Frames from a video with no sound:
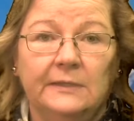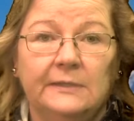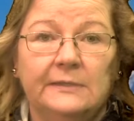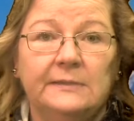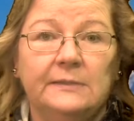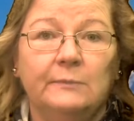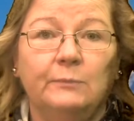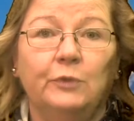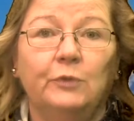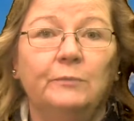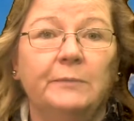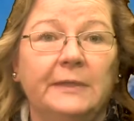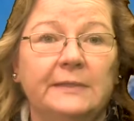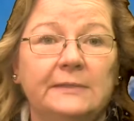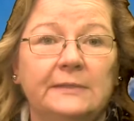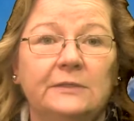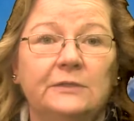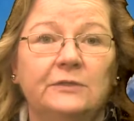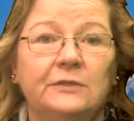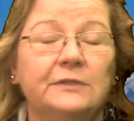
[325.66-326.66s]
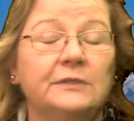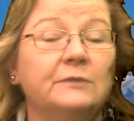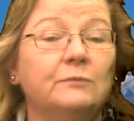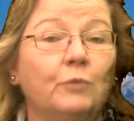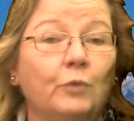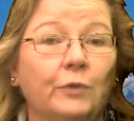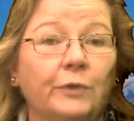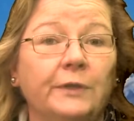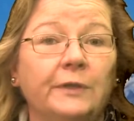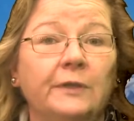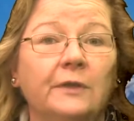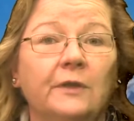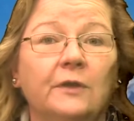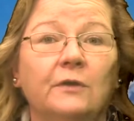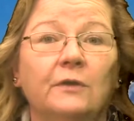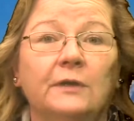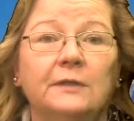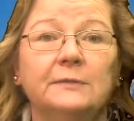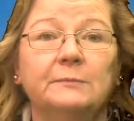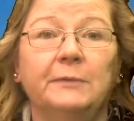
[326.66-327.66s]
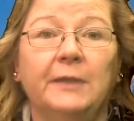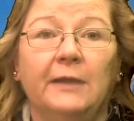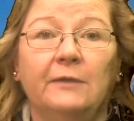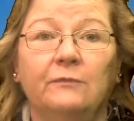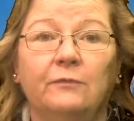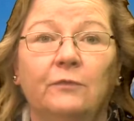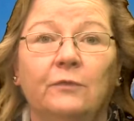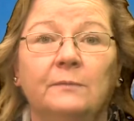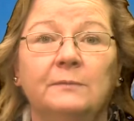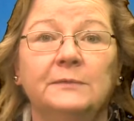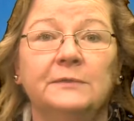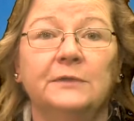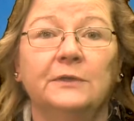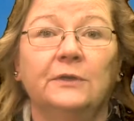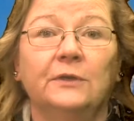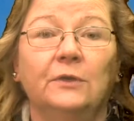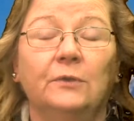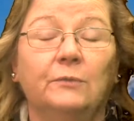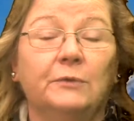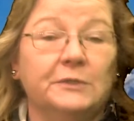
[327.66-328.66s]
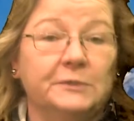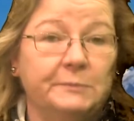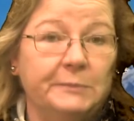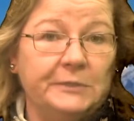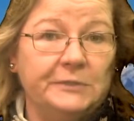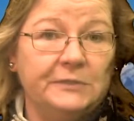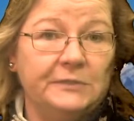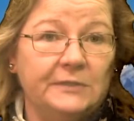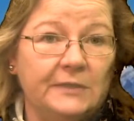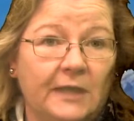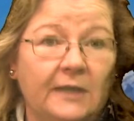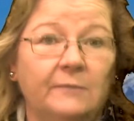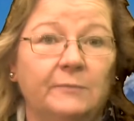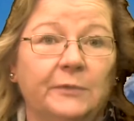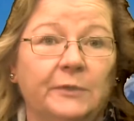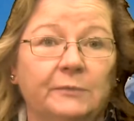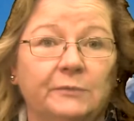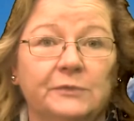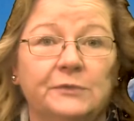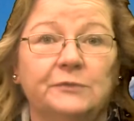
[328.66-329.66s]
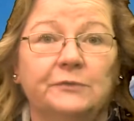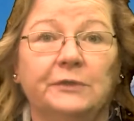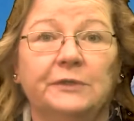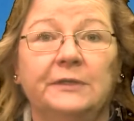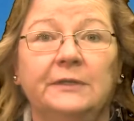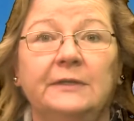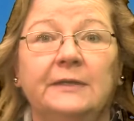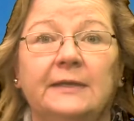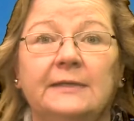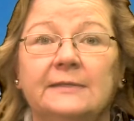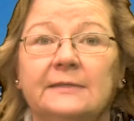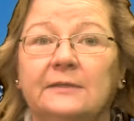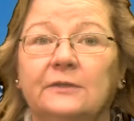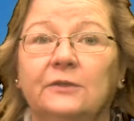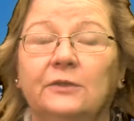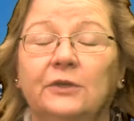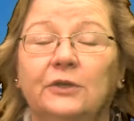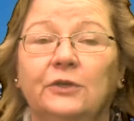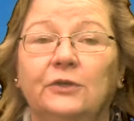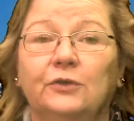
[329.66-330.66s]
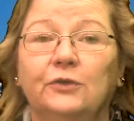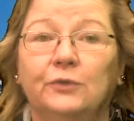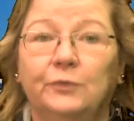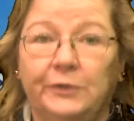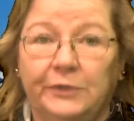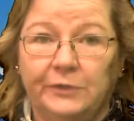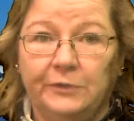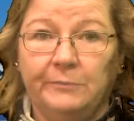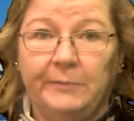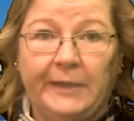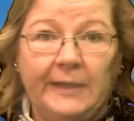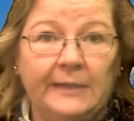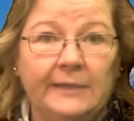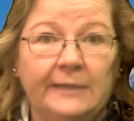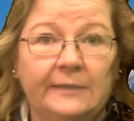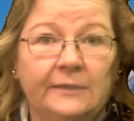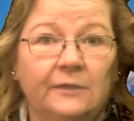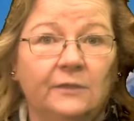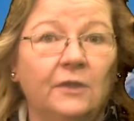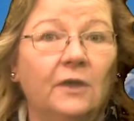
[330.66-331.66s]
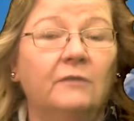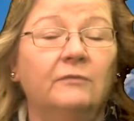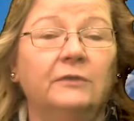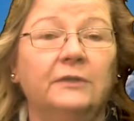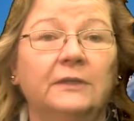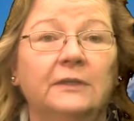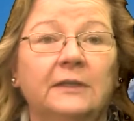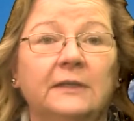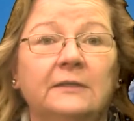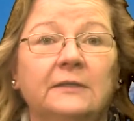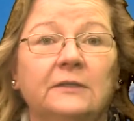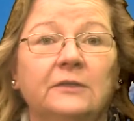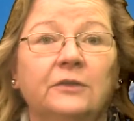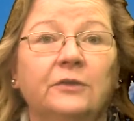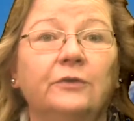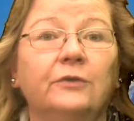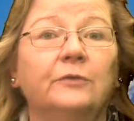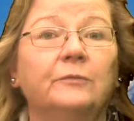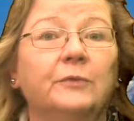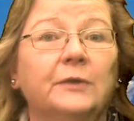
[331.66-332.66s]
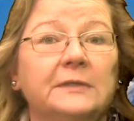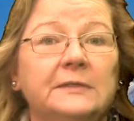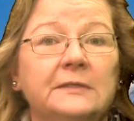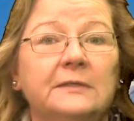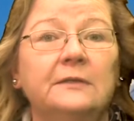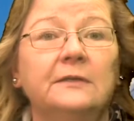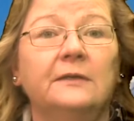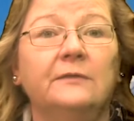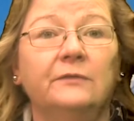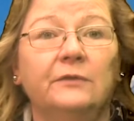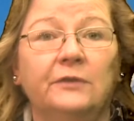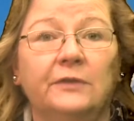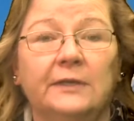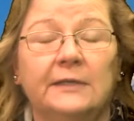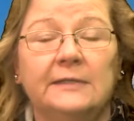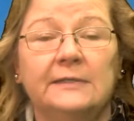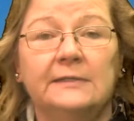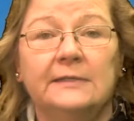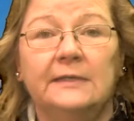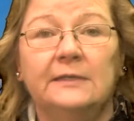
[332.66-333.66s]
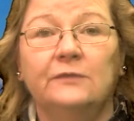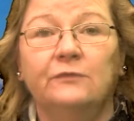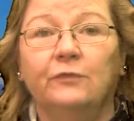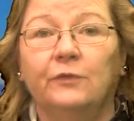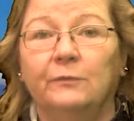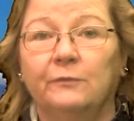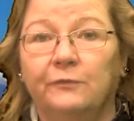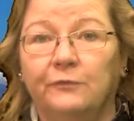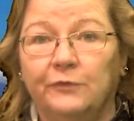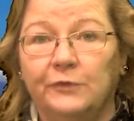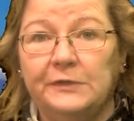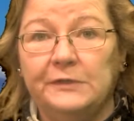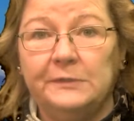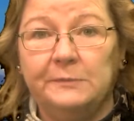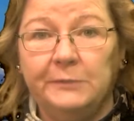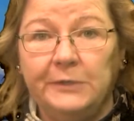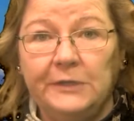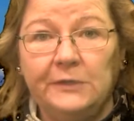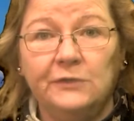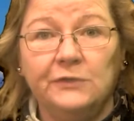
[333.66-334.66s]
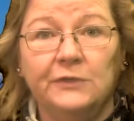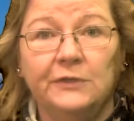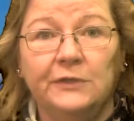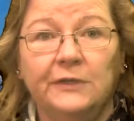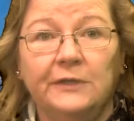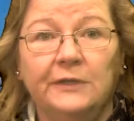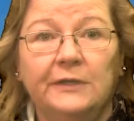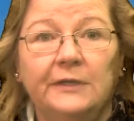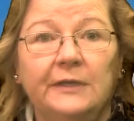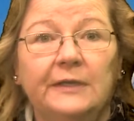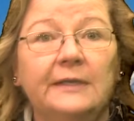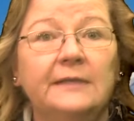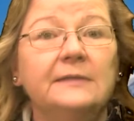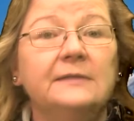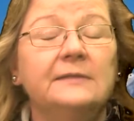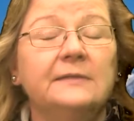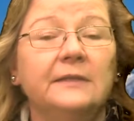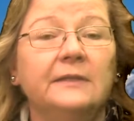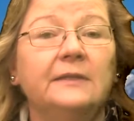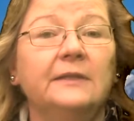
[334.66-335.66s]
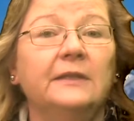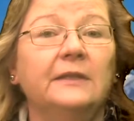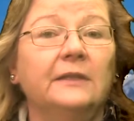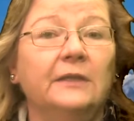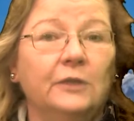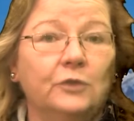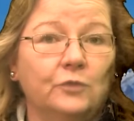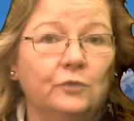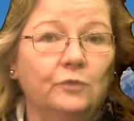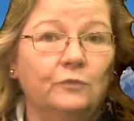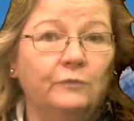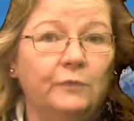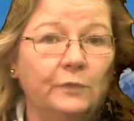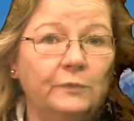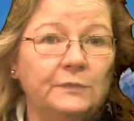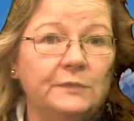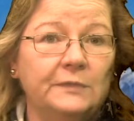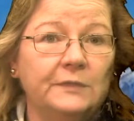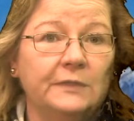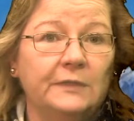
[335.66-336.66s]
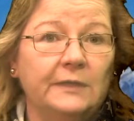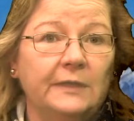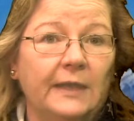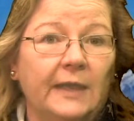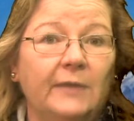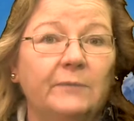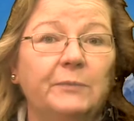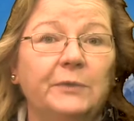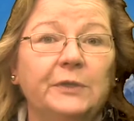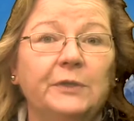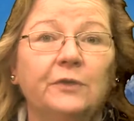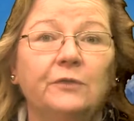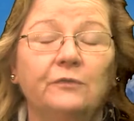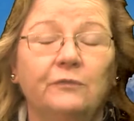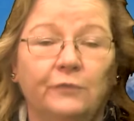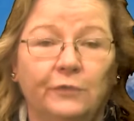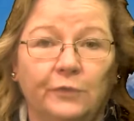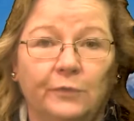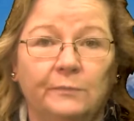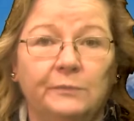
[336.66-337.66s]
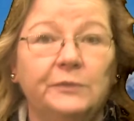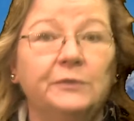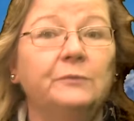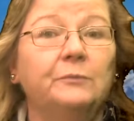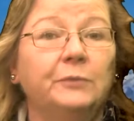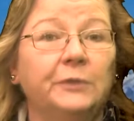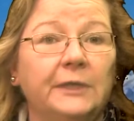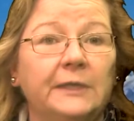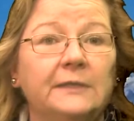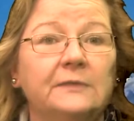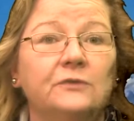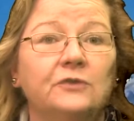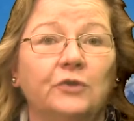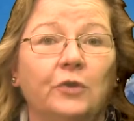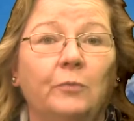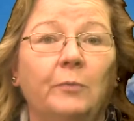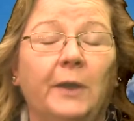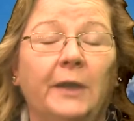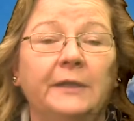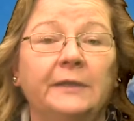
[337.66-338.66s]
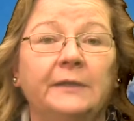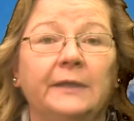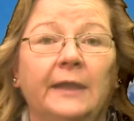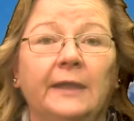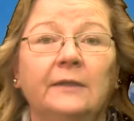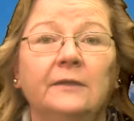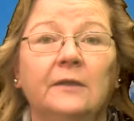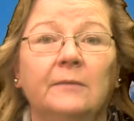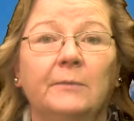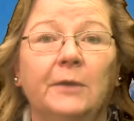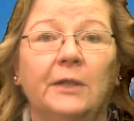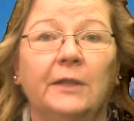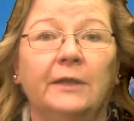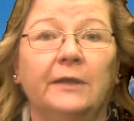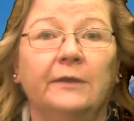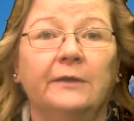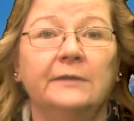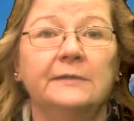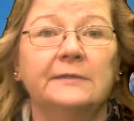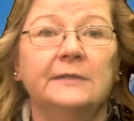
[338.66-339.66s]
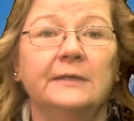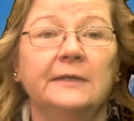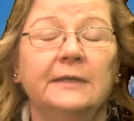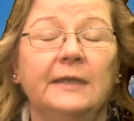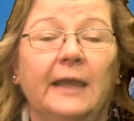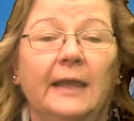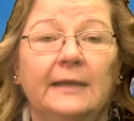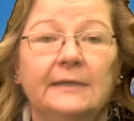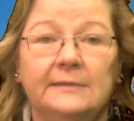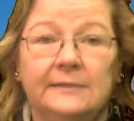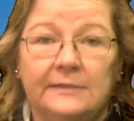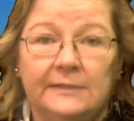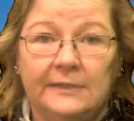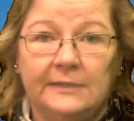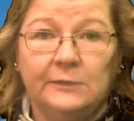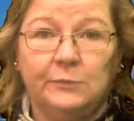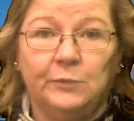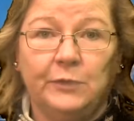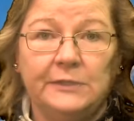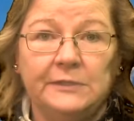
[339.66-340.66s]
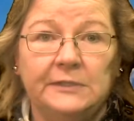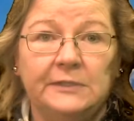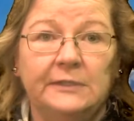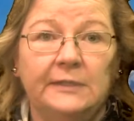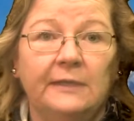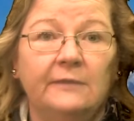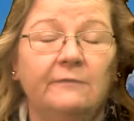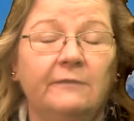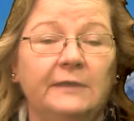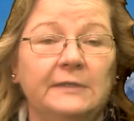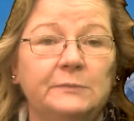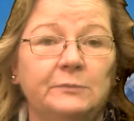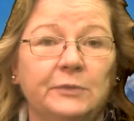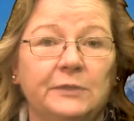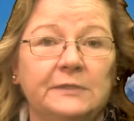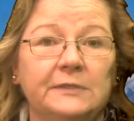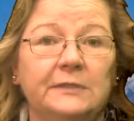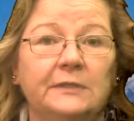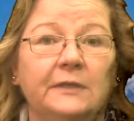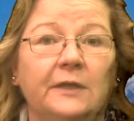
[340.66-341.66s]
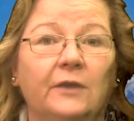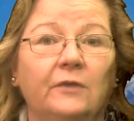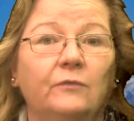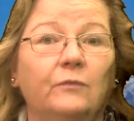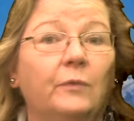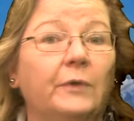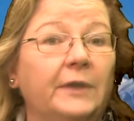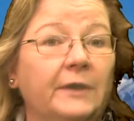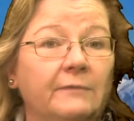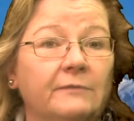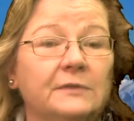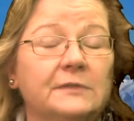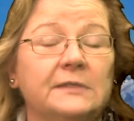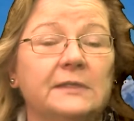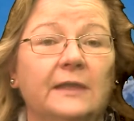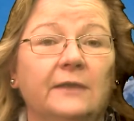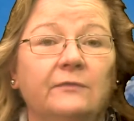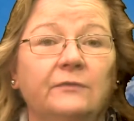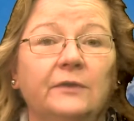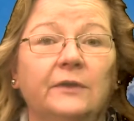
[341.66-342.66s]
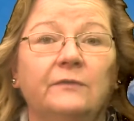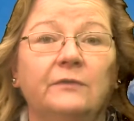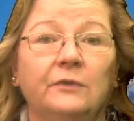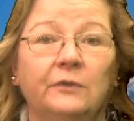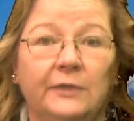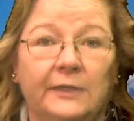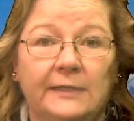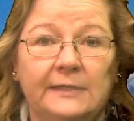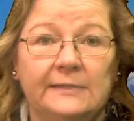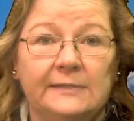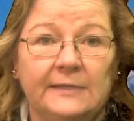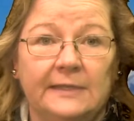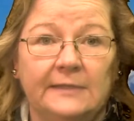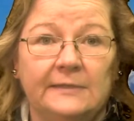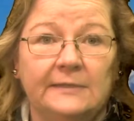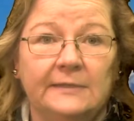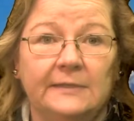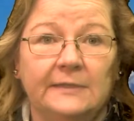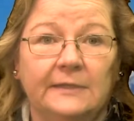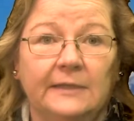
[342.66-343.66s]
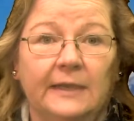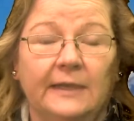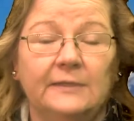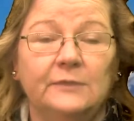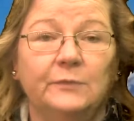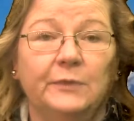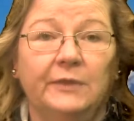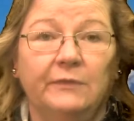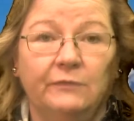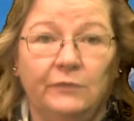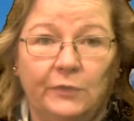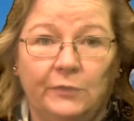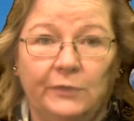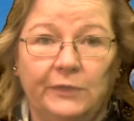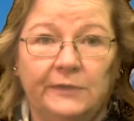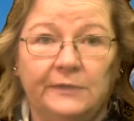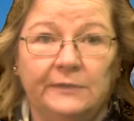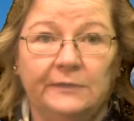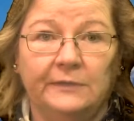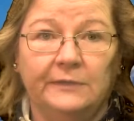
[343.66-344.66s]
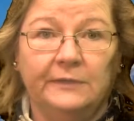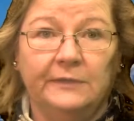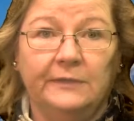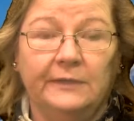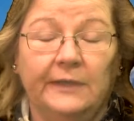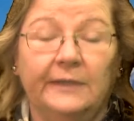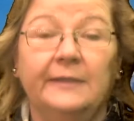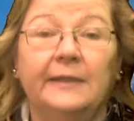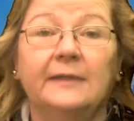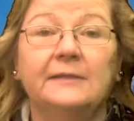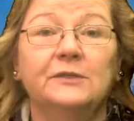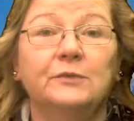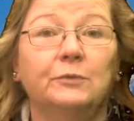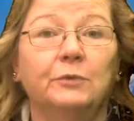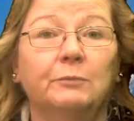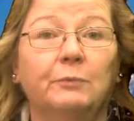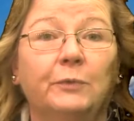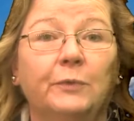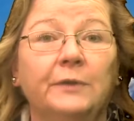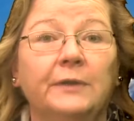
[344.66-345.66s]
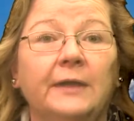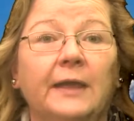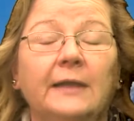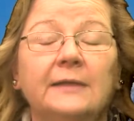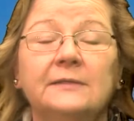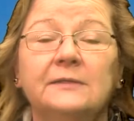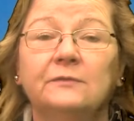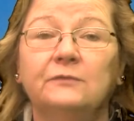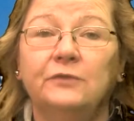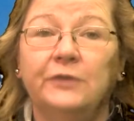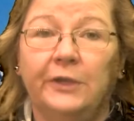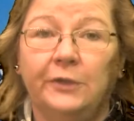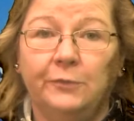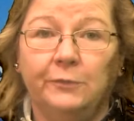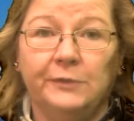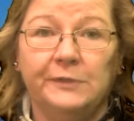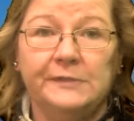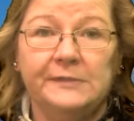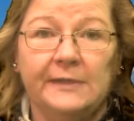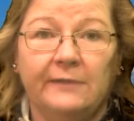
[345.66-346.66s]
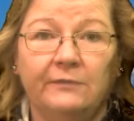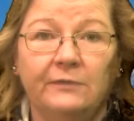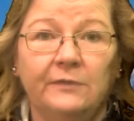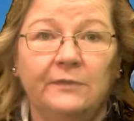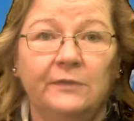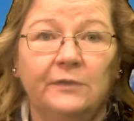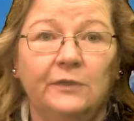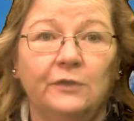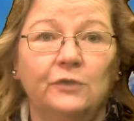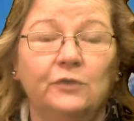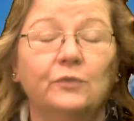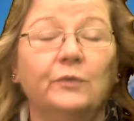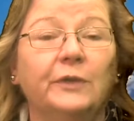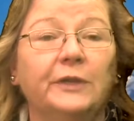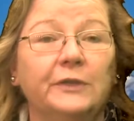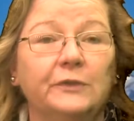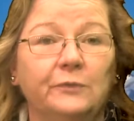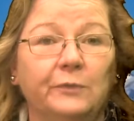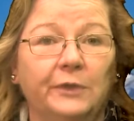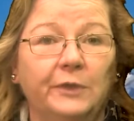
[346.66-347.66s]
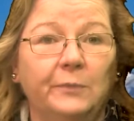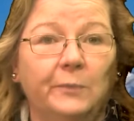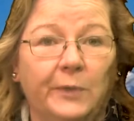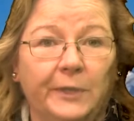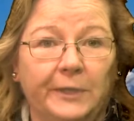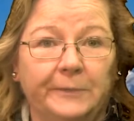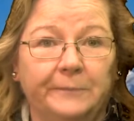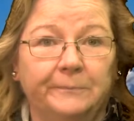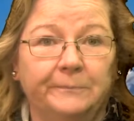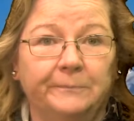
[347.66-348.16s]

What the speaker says: simple message this morning across platforms where speech has not been restricted, as in Twitter banning the lawfully elected current president of the United States from free speech, is that the electoral votes have been confirmed to place Joe Biden and Kamala Harris as the next president and vice president of whatever is left of the United States as we have known it. And that's the report as of January 7th, 2021.